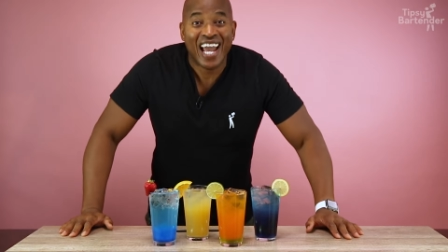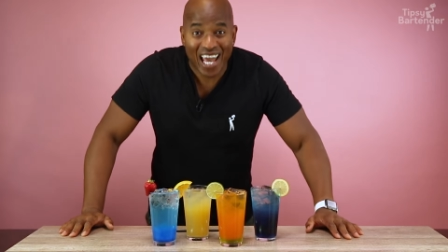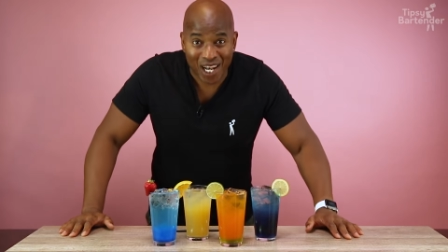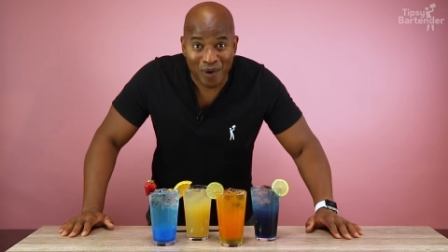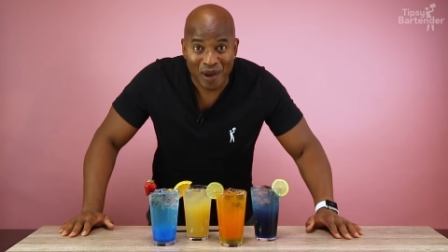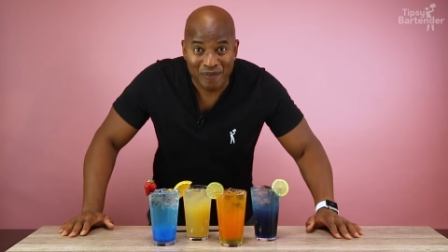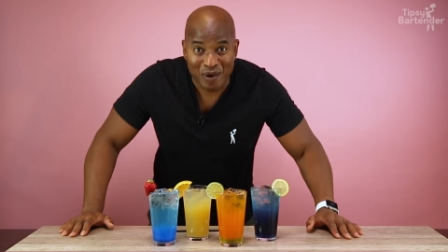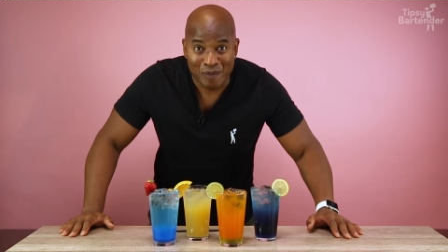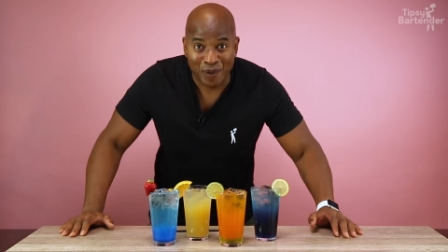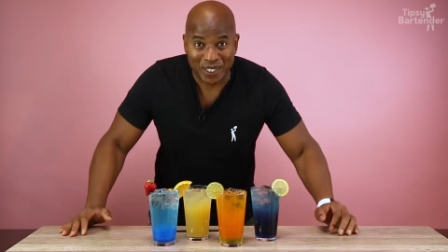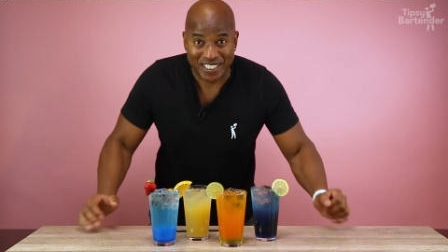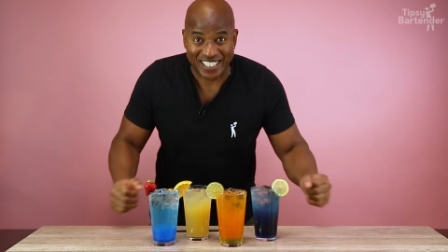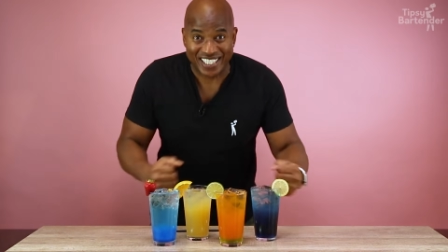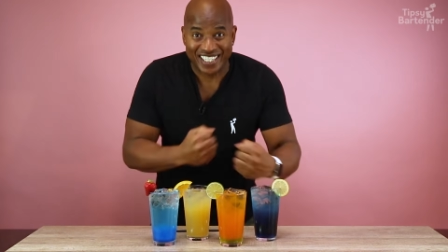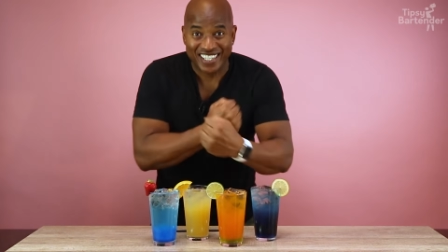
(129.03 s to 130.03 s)
Hello
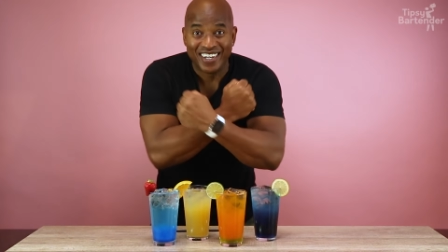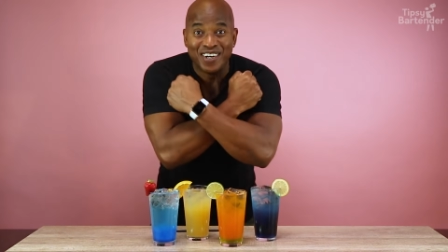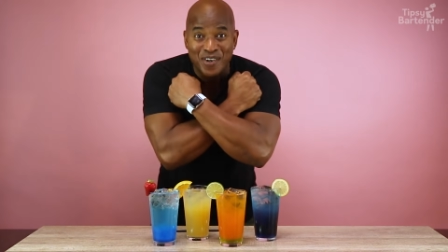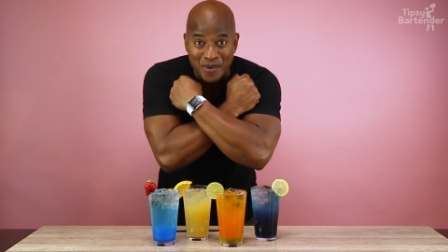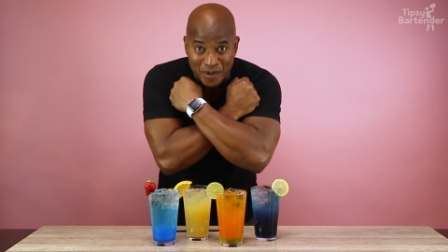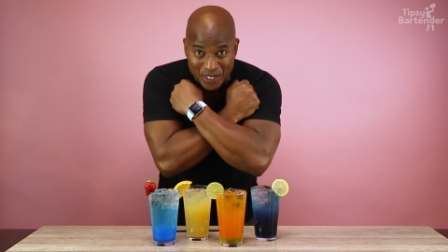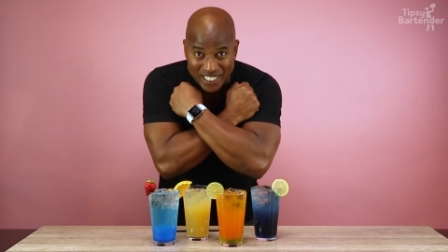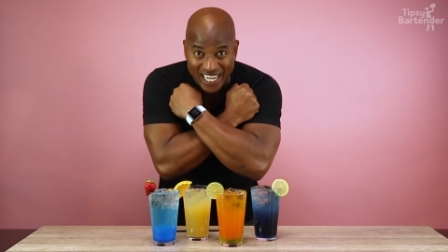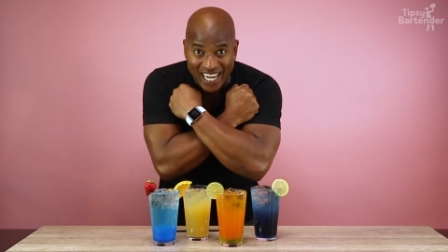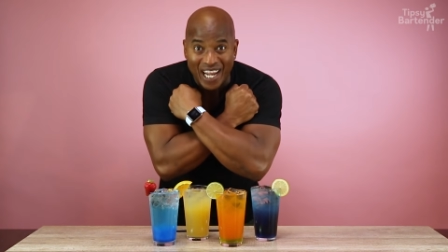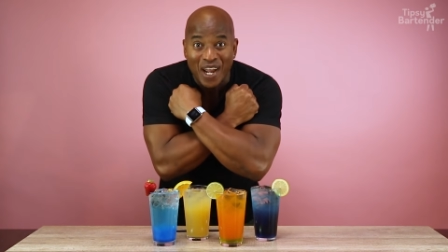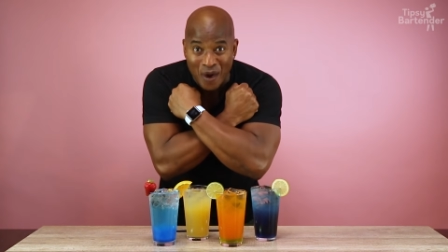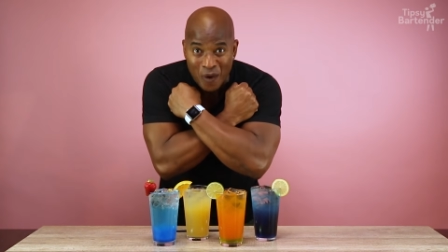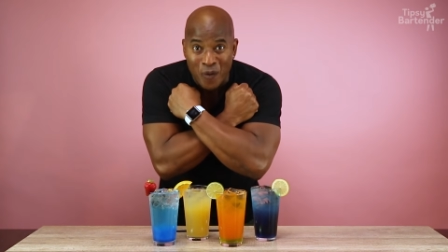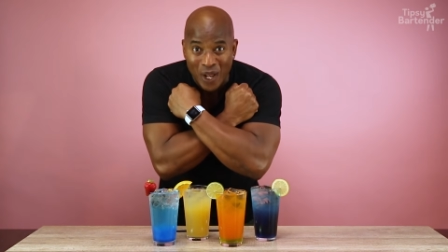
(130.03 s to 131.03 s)
everybody. Good day.
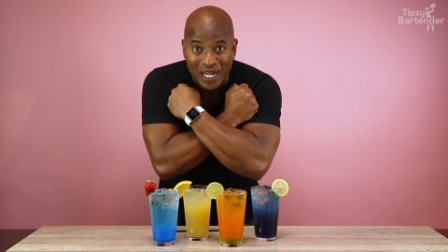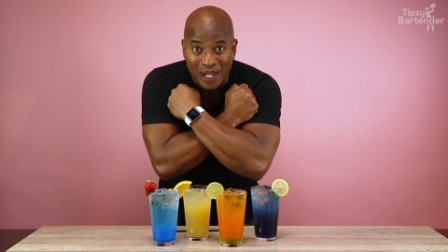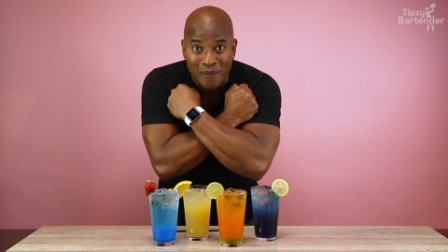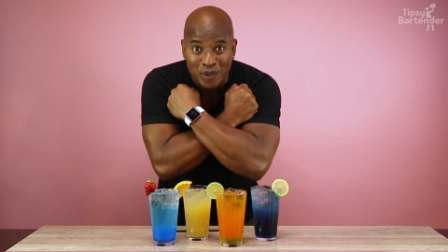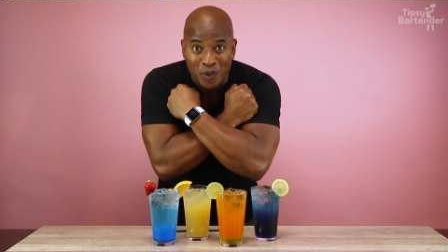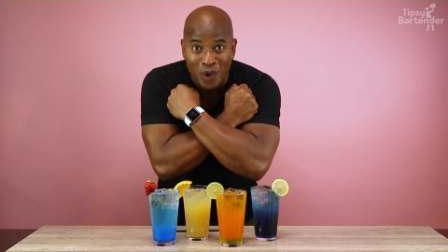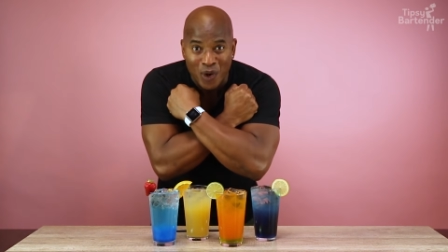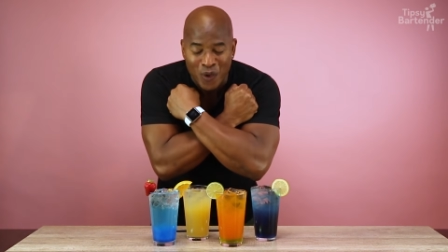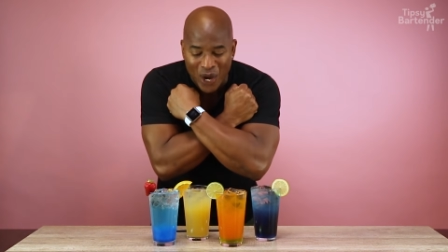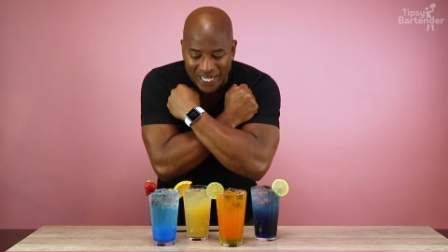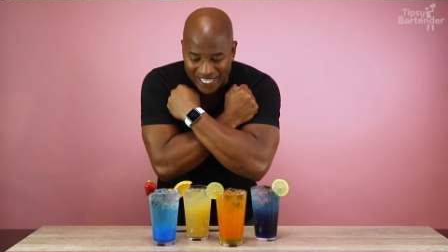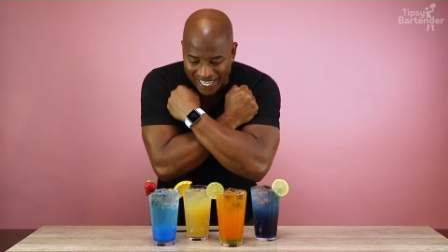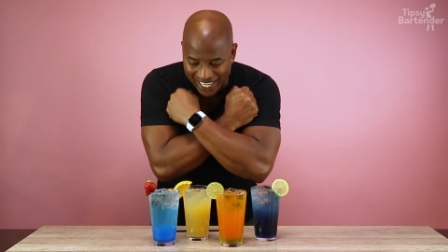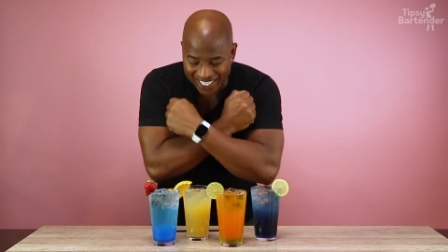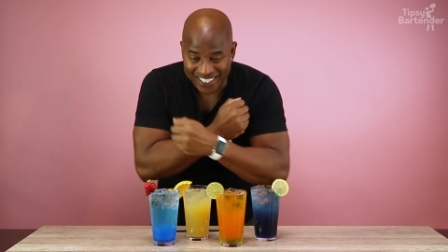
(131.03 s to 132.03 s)
Welcome to
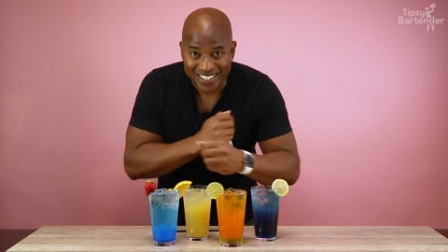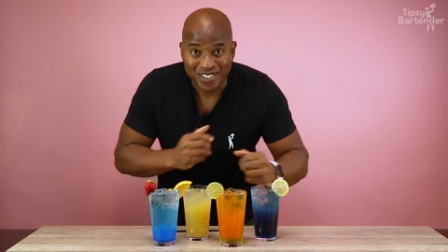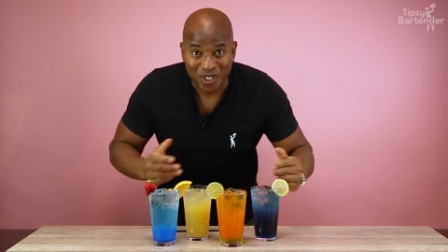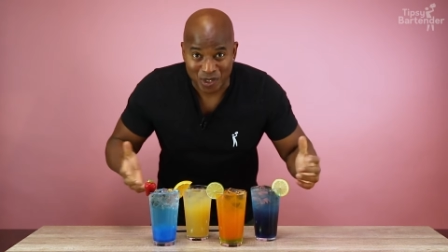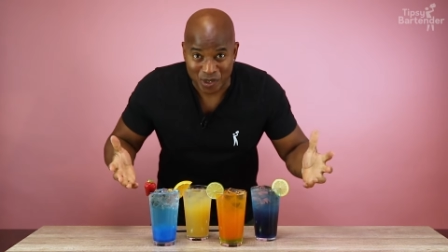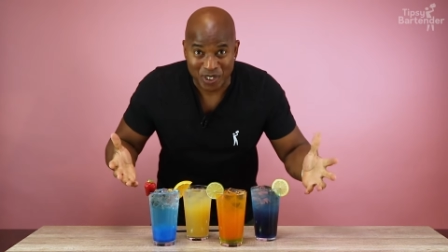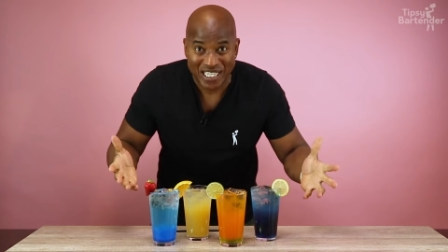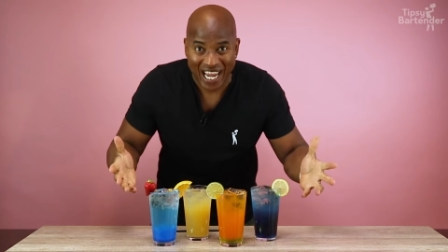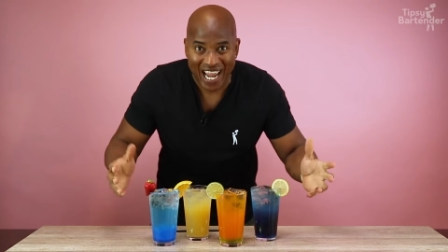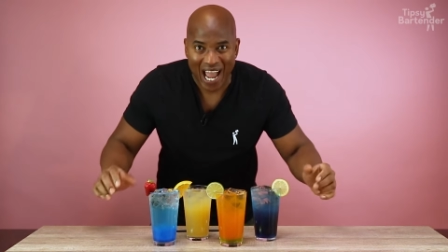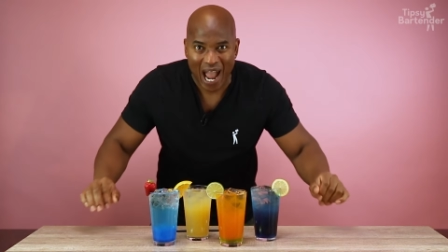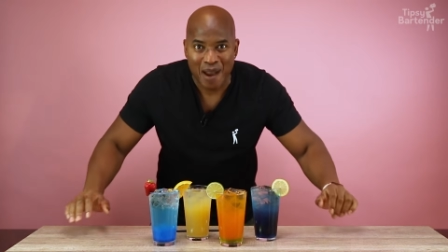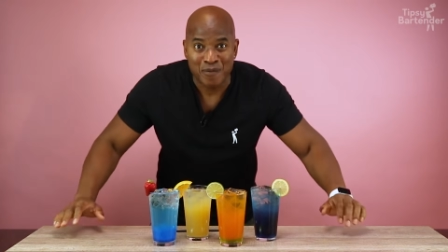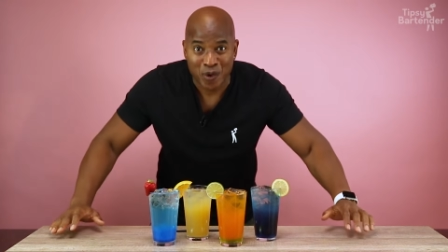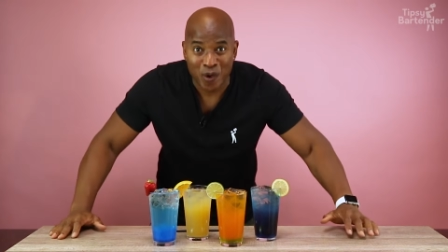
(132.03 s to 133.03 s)
Wakanda. So today
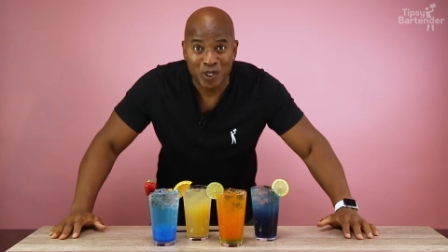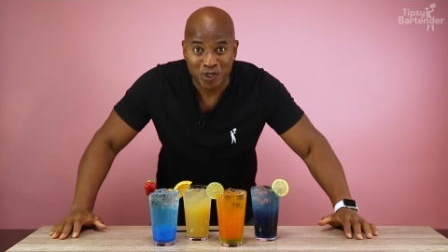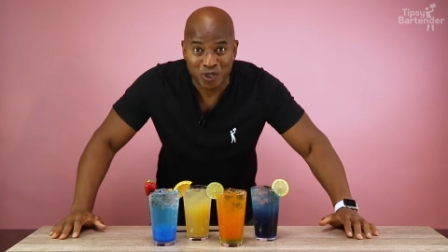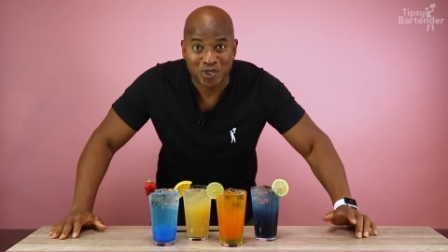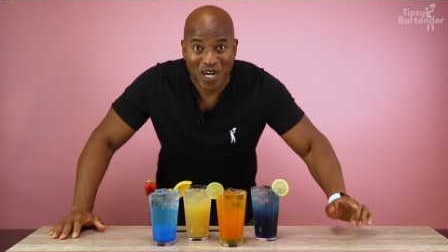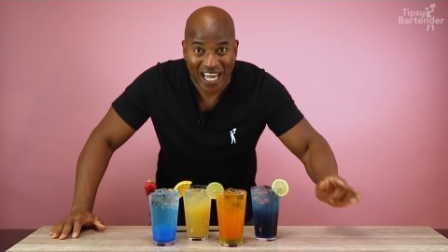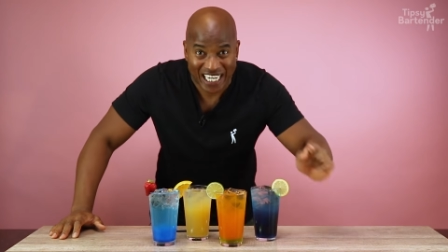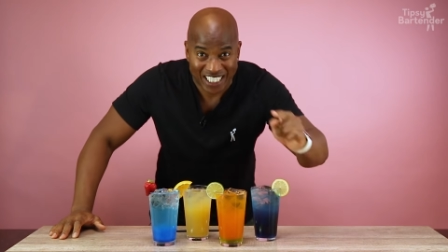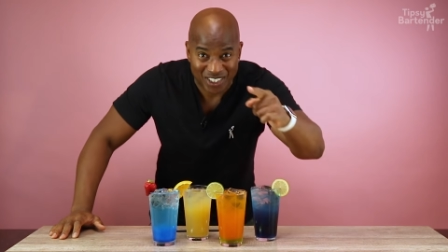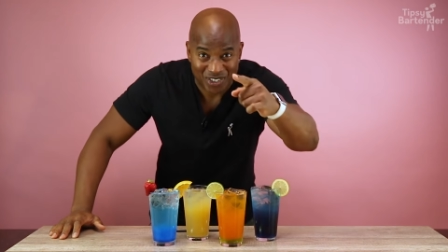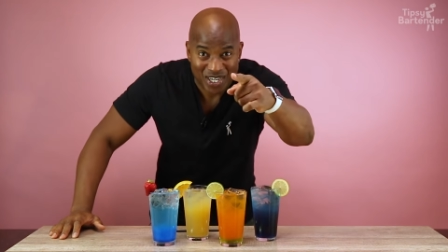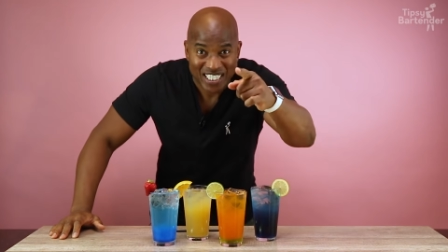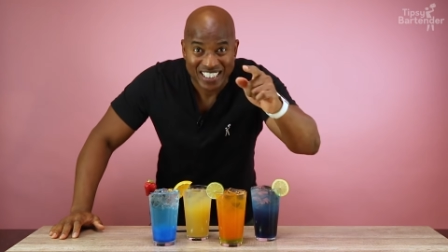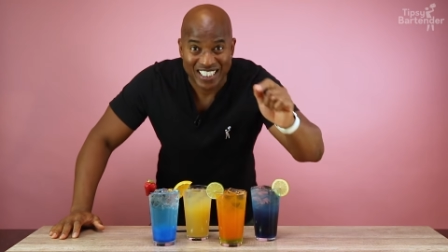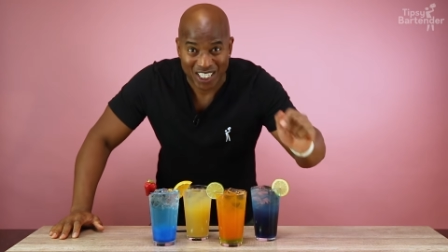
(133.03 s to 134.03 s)
I'm going to try the
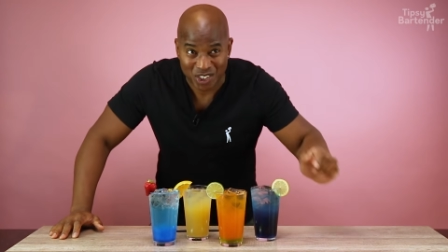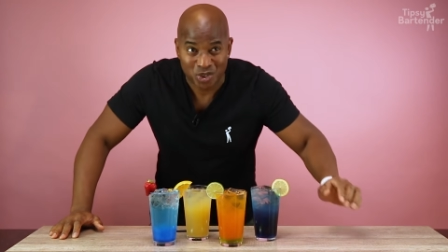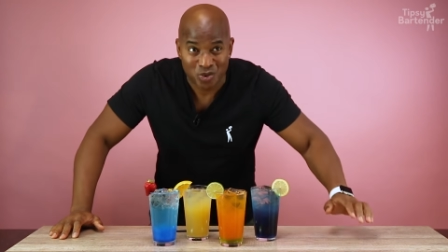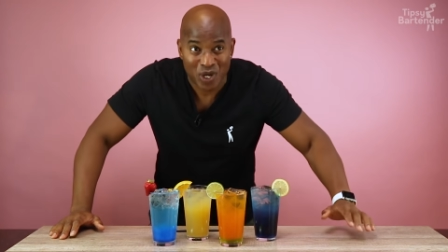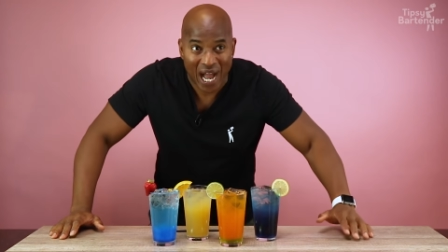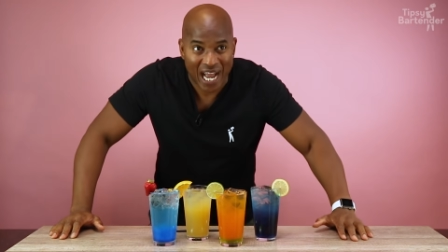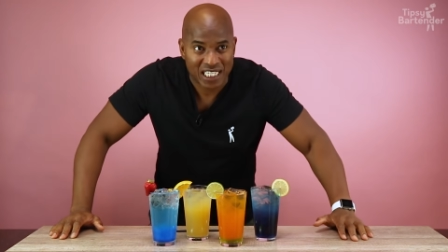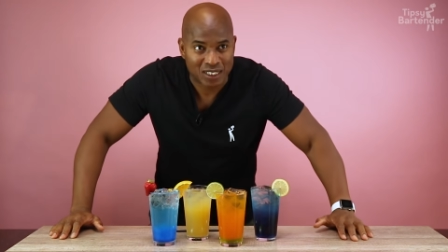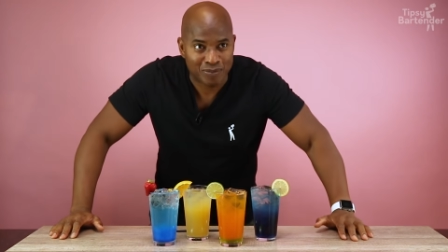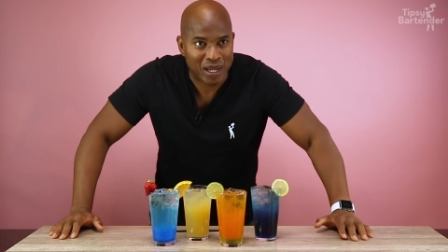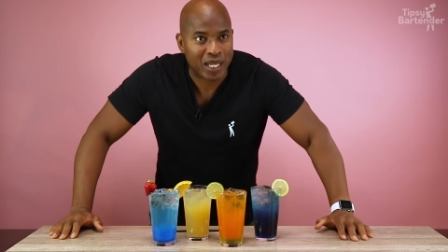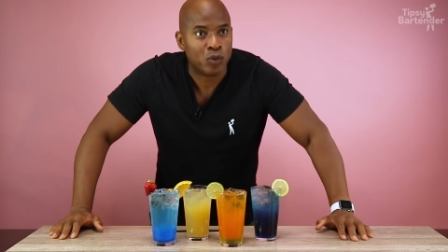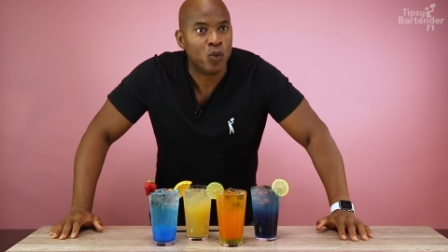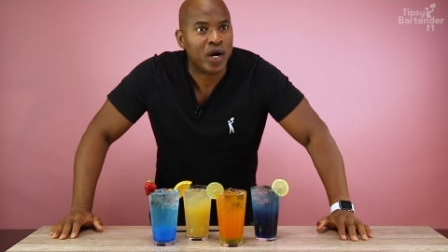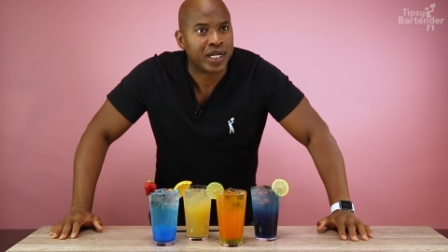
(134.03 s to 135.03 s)
drinks that you guys
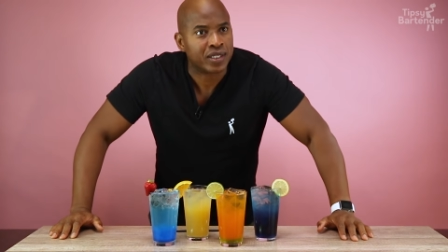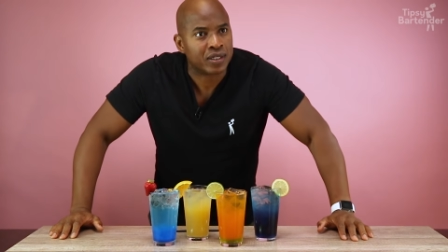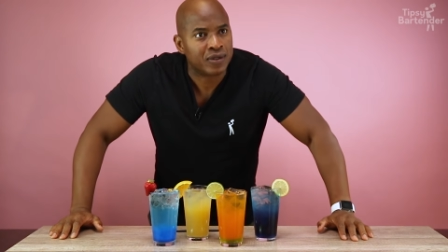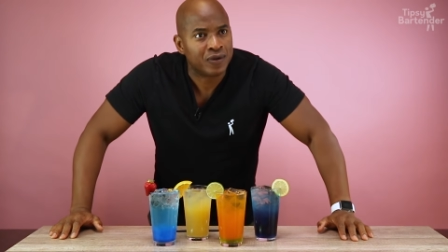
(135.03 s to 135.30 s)
made. What?